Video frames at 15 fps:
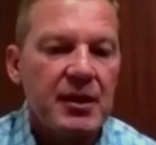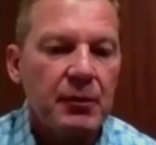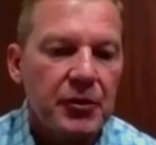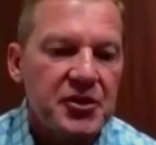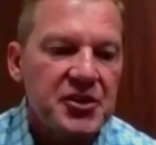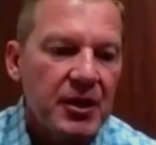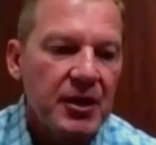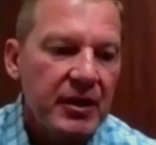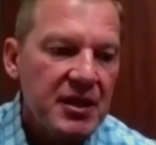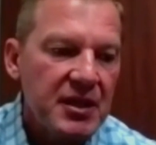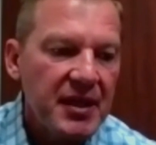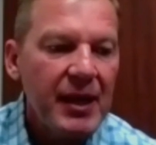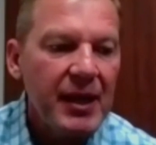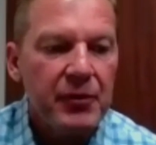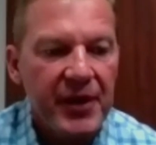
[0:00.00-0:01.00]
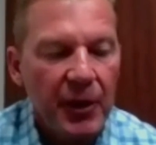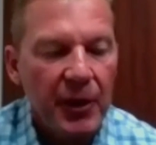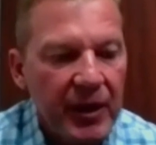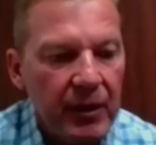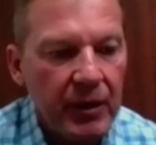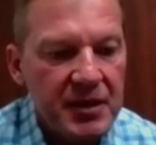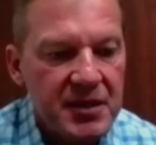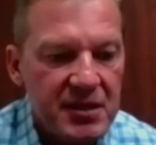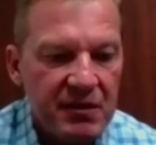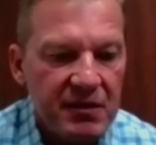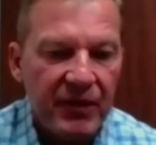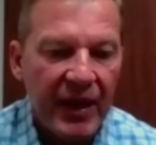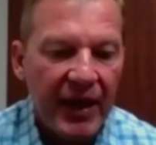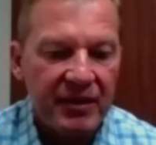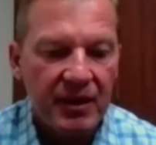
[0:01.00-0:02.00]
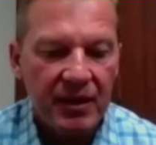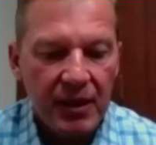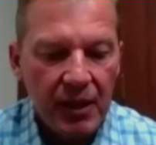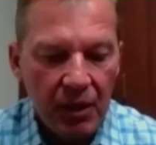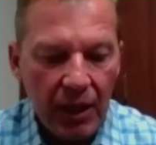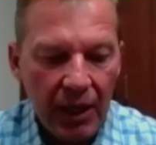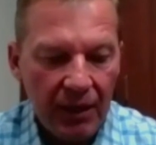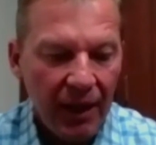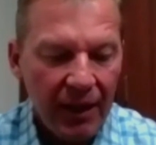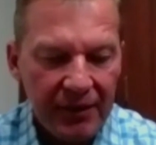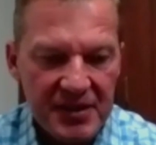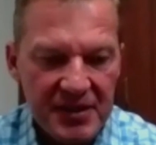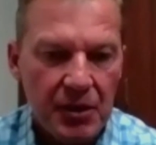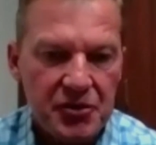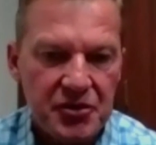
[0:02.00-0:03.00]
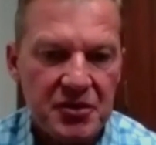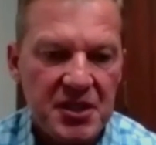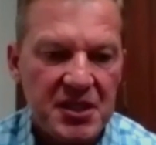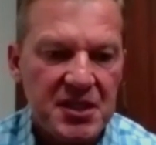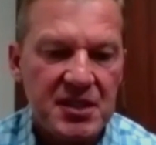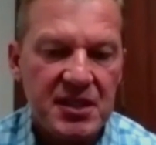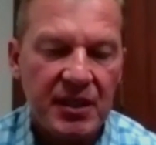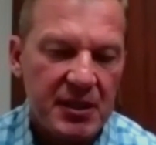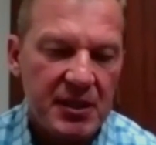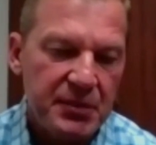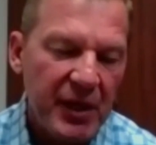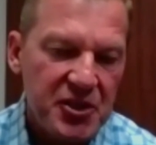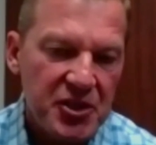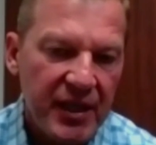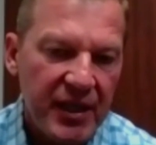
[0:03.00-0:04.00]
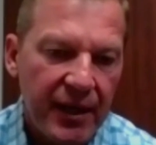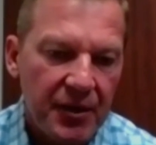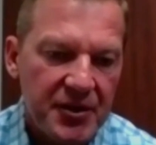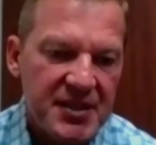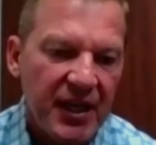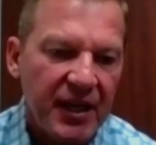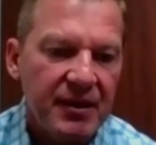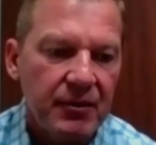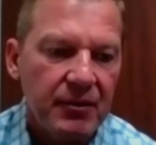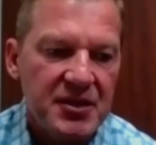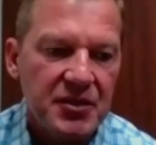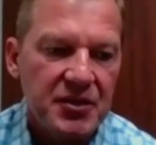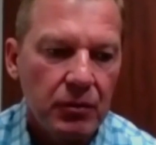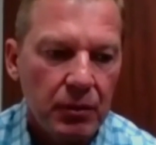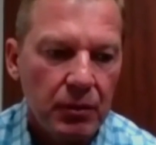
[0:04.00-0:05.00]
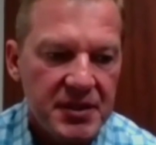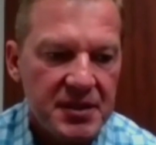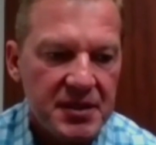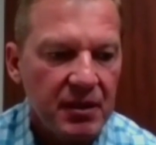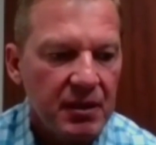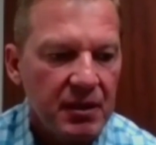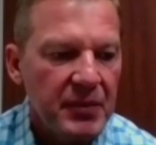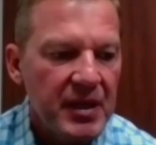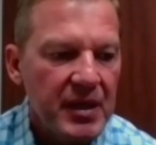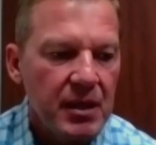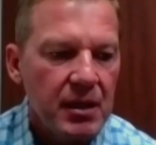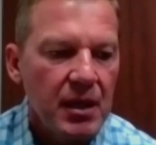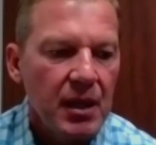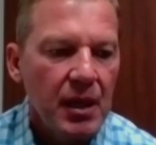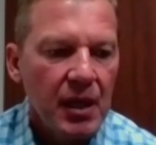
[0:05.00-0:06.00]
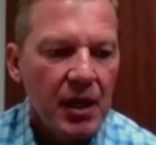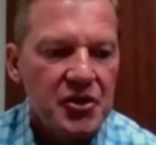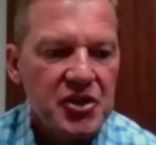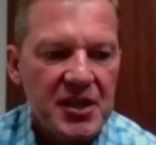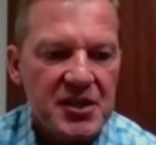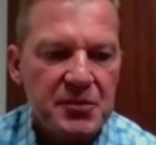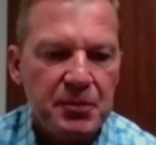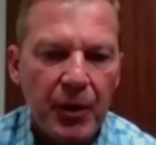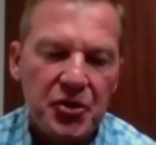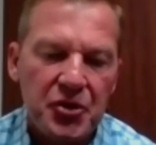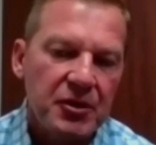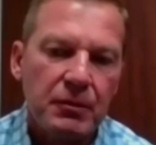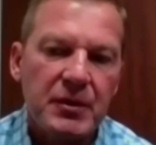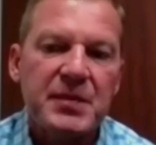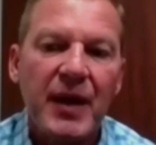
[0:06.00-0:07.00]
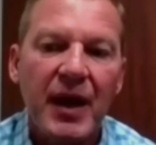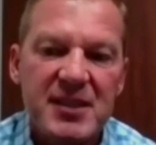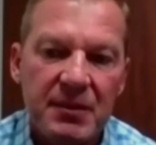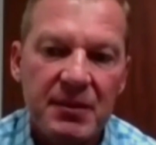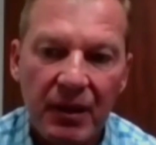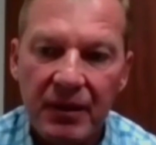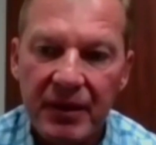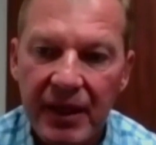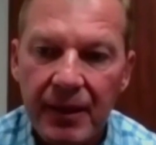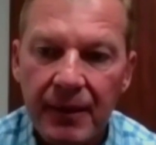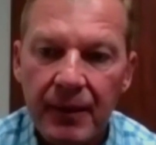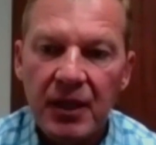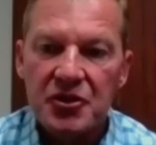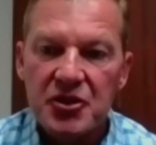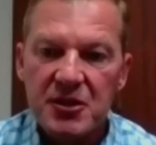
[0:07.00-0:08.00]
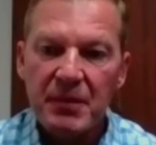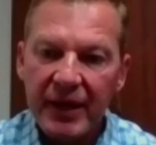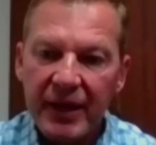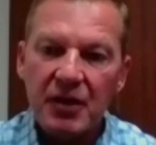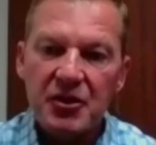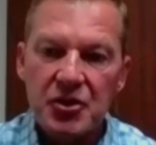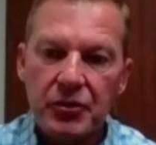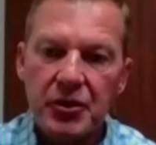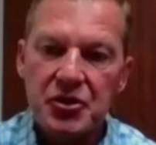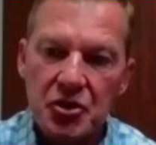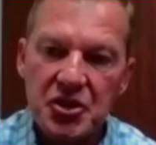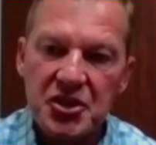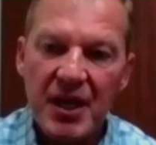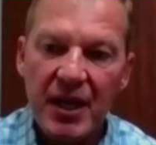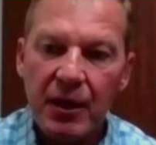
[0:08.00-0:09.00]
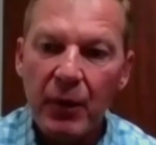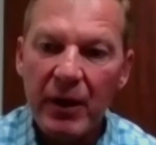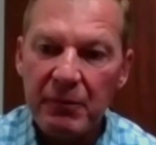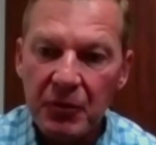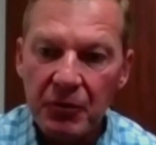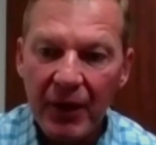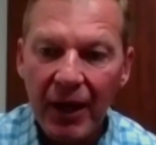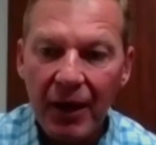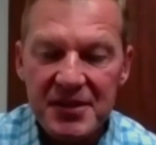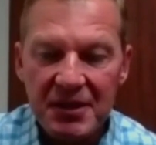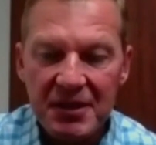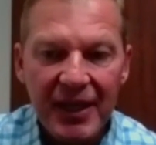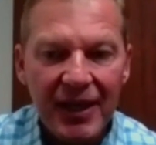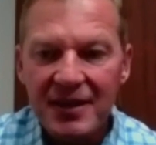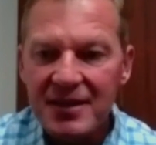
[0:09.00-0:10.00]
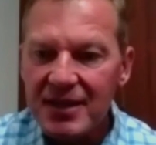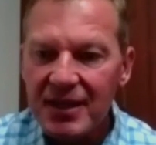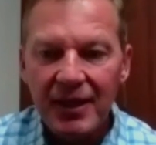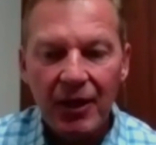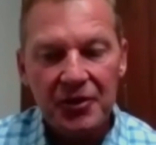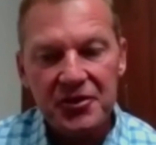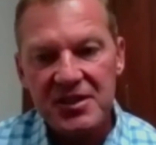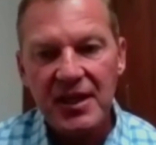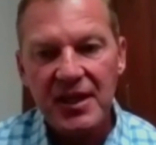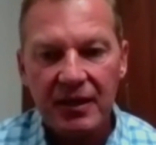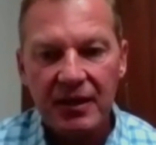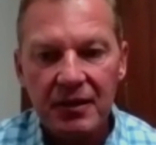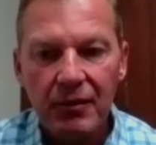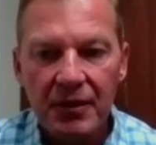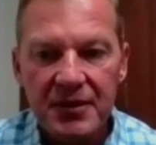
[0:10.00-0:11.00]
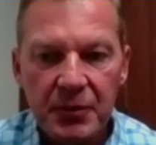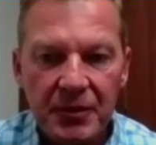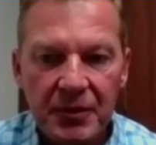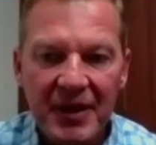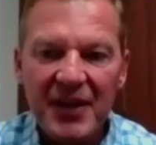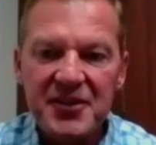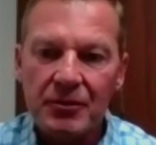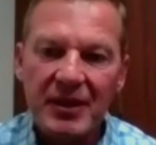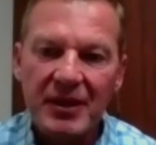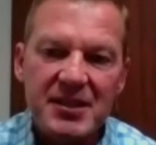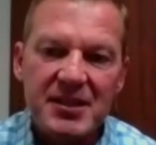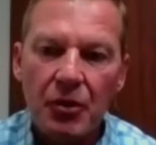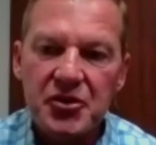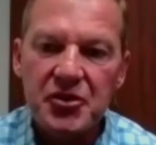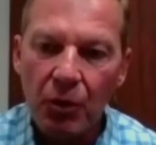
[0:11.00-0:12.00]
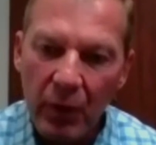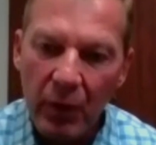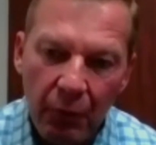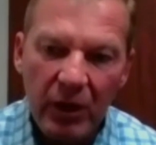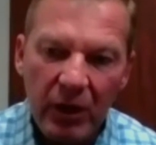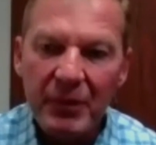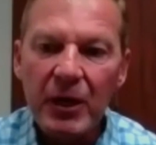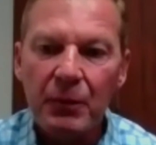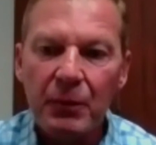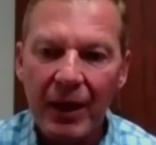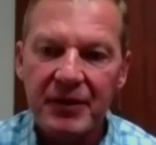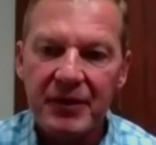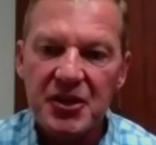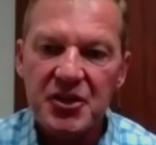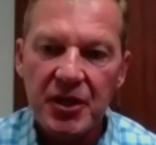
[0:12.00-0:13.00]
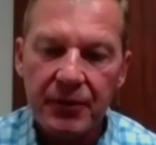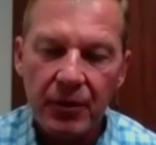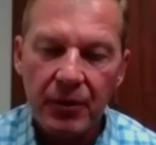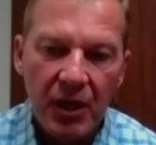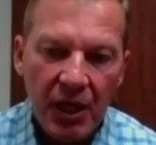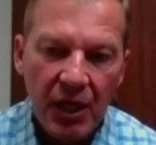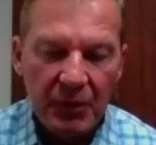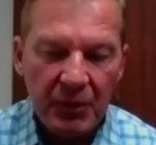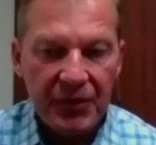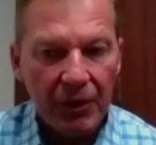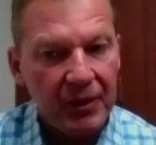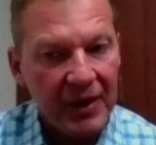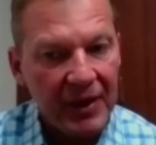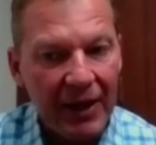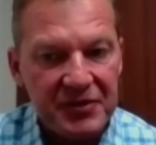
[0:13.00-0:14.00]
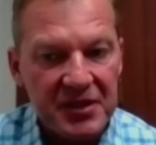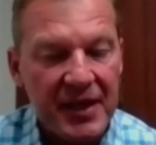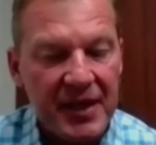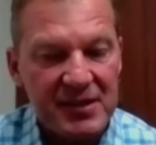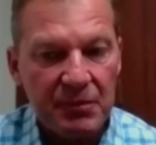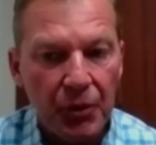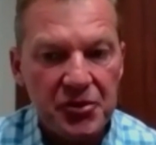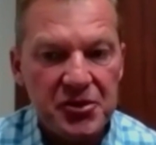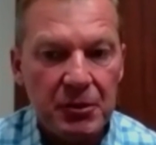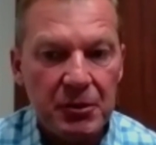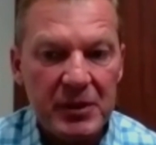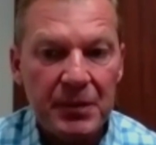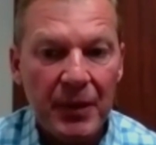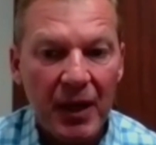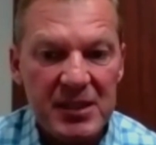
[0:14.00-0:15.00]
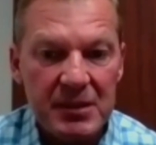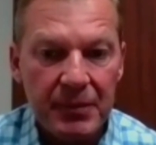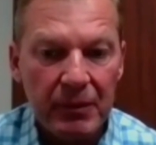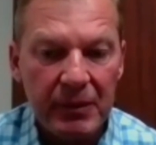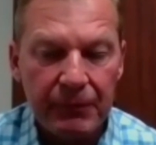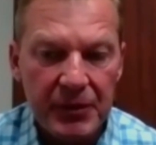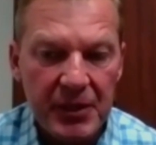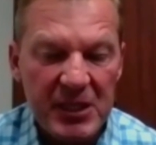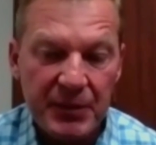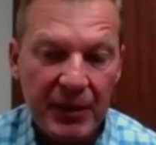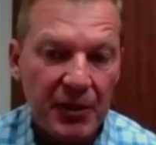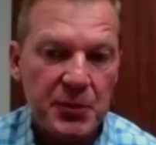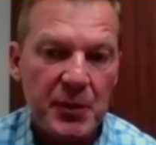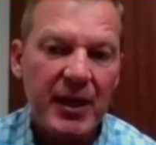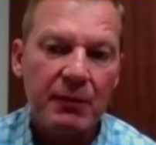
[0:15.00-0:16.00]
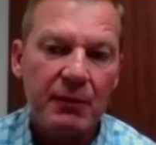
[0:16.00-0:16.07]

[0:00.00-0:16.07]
that we're sharing today with our parents is the fact that a lot of the social distancing, especially at our secondary schools, is going to be this personal responsibility. Mm-hmm. Just making sure that you're staying away from crowds. And kids are just like adults. We're naturally social. We want to be around right. each other. But they're going to have to take some personal responsibility for this because we